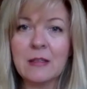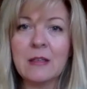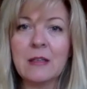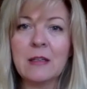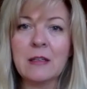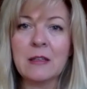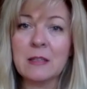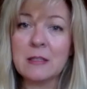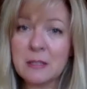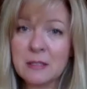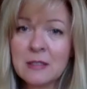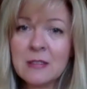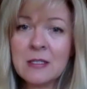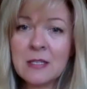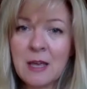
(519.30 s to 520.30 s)
This
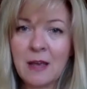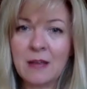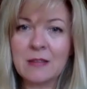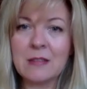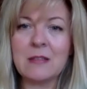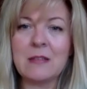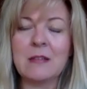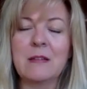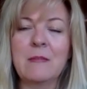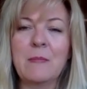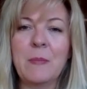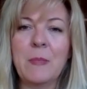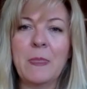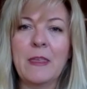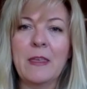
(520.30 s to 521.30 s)
is a test.
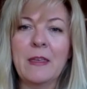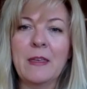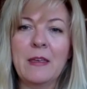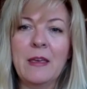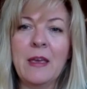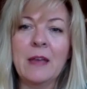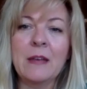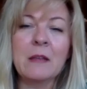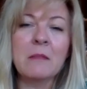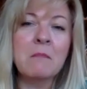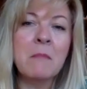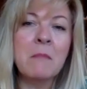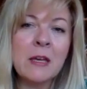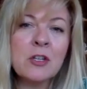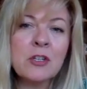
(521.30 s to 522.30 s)
And the
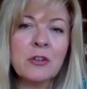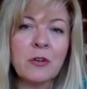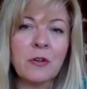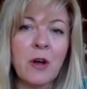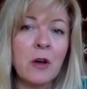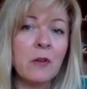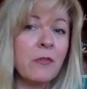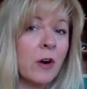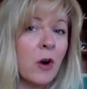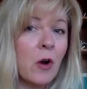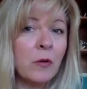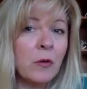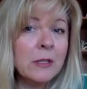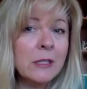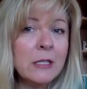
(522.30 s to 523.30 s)
measure of our
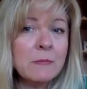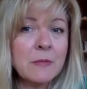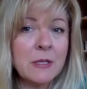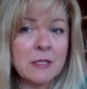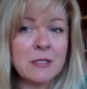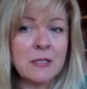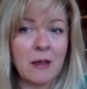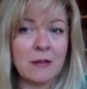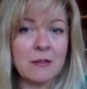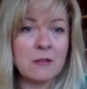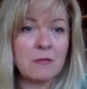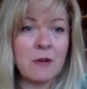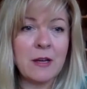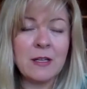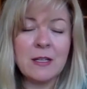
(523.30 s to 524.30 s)
own litmus
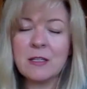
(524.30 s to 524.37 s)
test, right?